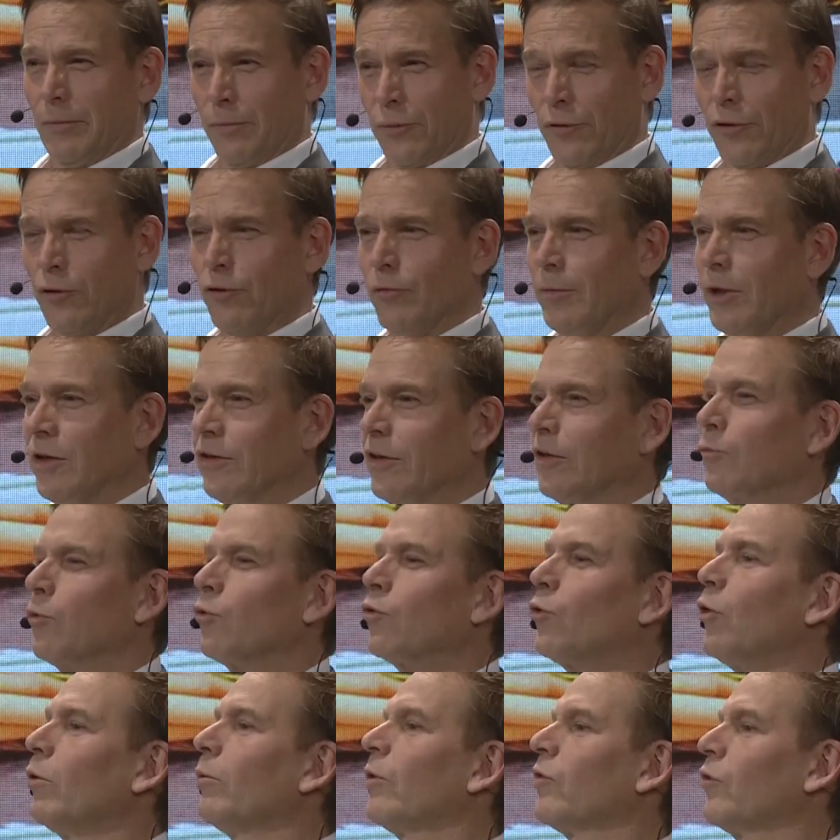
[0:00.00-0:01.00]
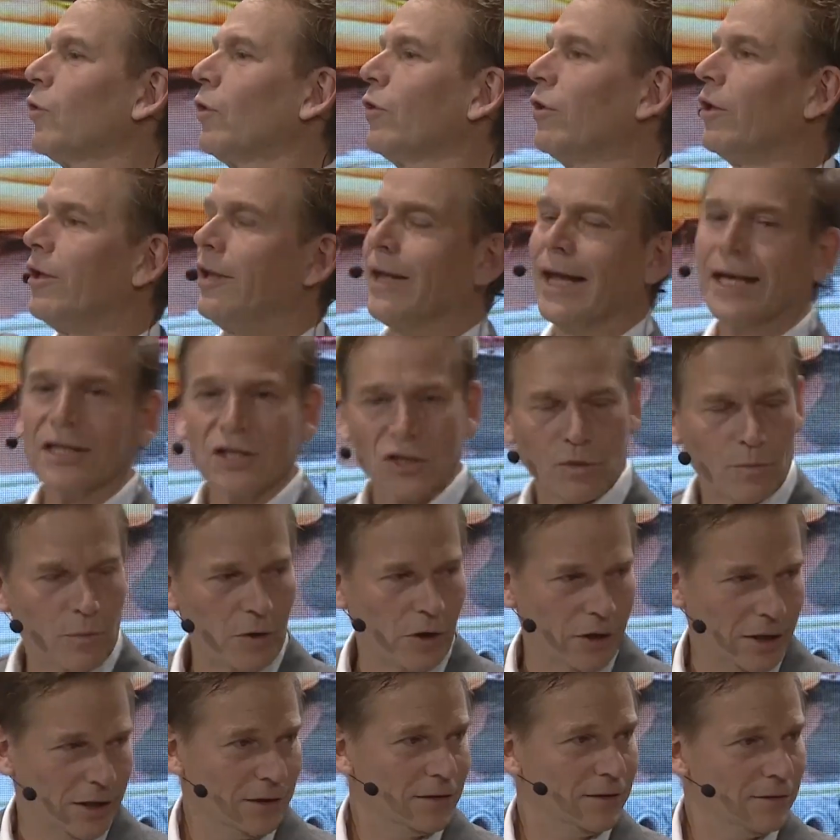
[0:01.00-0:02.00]
improvement, it was always on the next
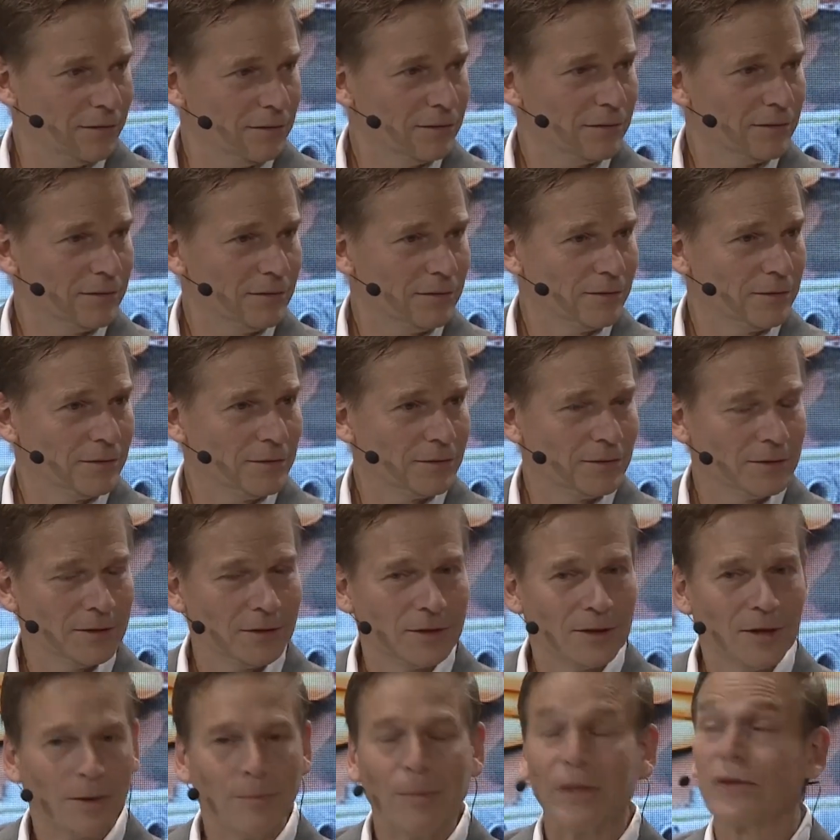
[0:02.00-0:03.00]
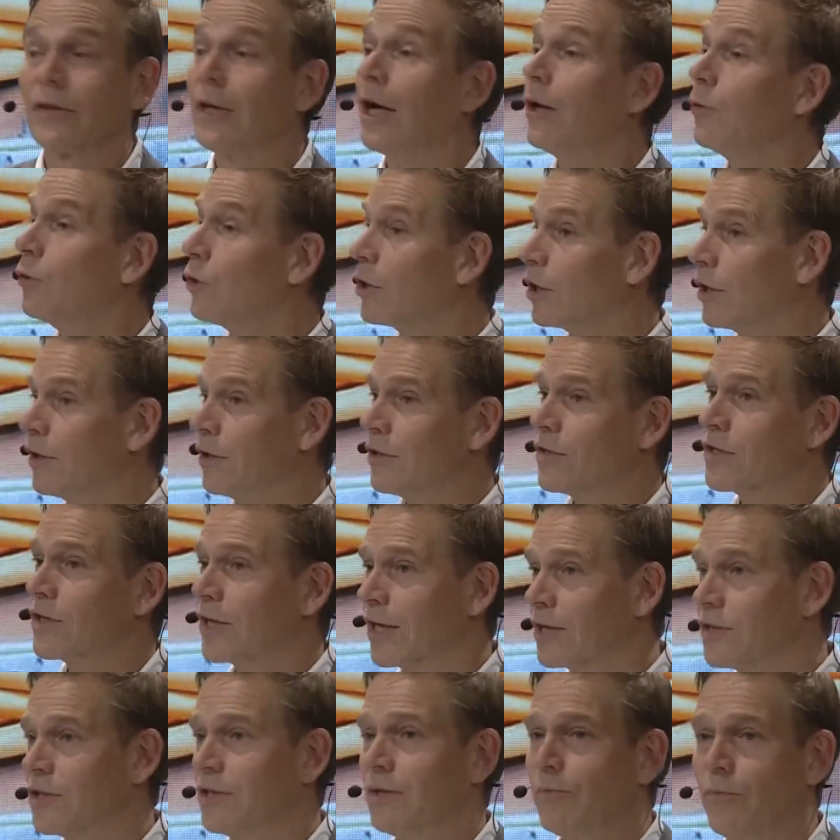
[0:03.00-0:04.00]
product. But now you can
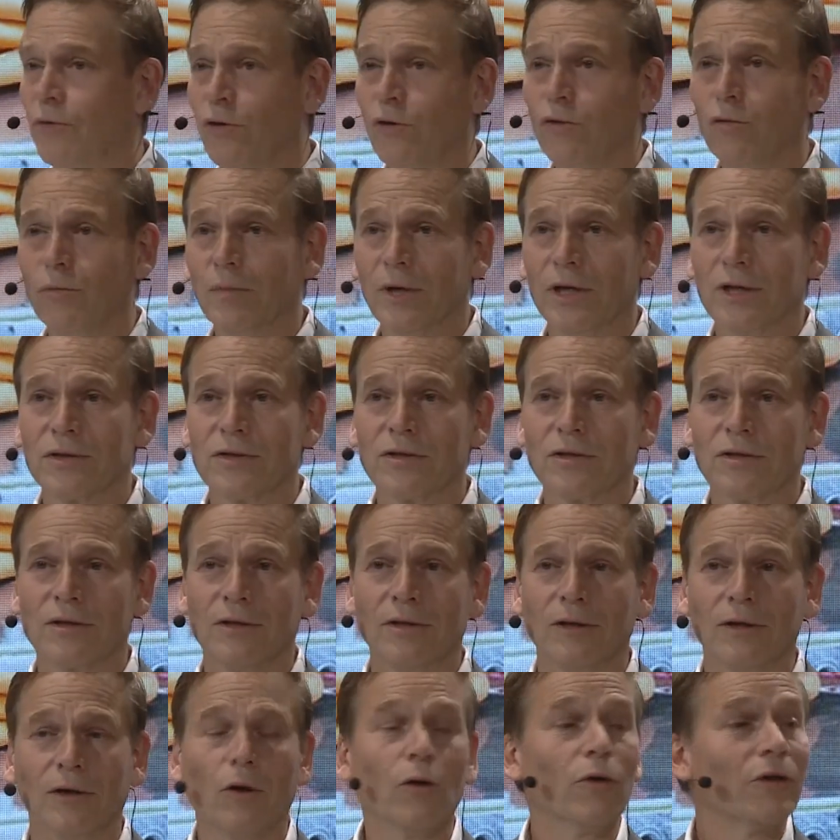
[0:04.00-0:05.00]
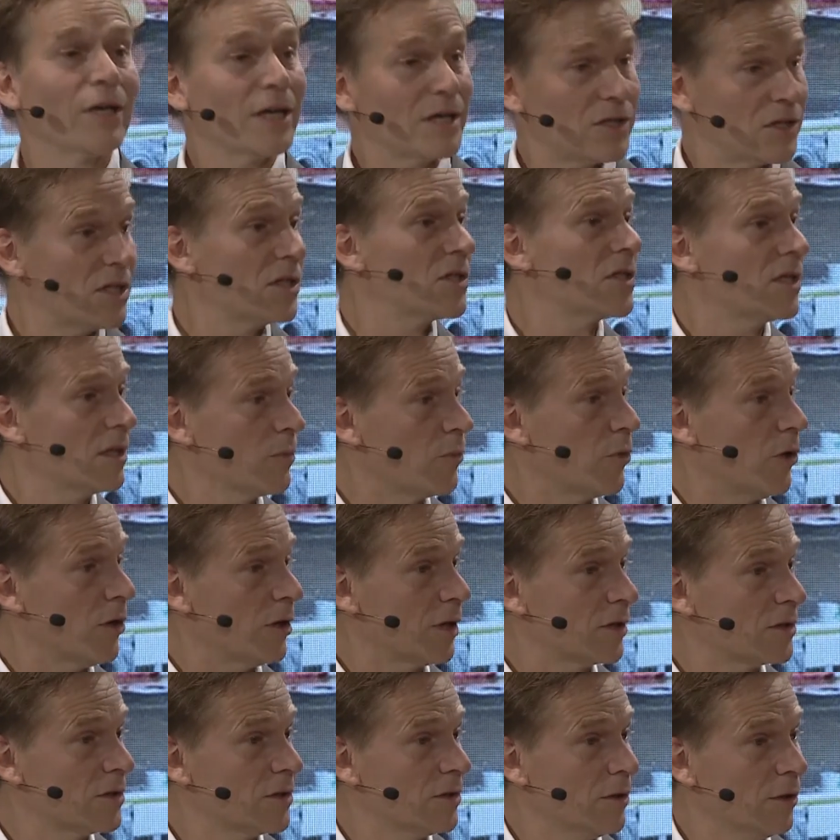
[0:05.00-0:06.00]
discuss improvements on the existing
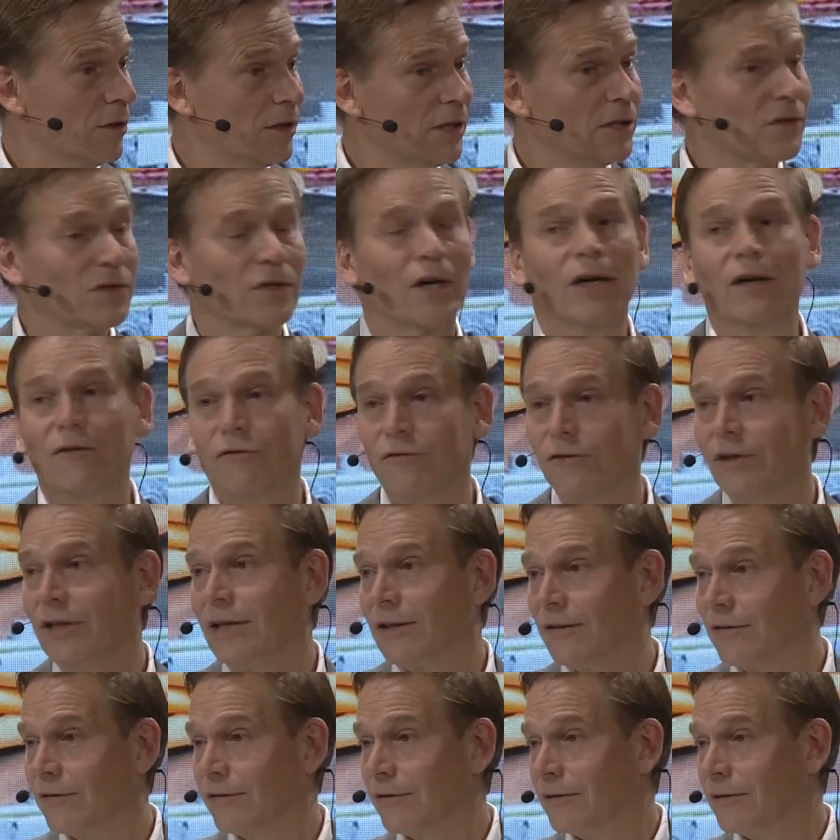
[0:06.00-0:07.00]
products, on the entire fleet.